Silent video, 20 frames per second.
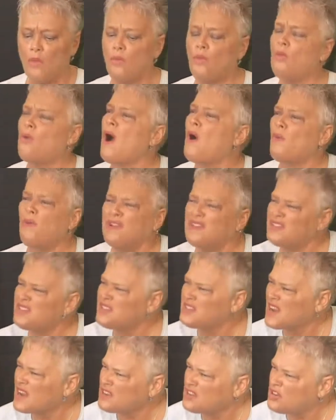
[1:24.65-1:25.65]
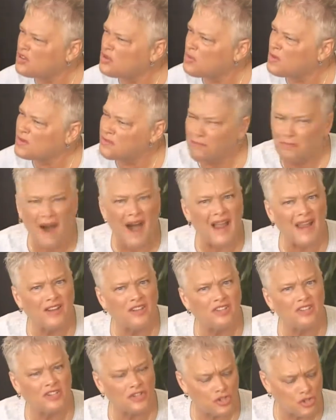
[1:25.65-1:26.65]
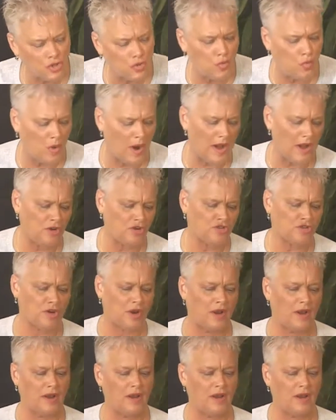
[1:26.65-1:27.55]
what's this got to do with my situation?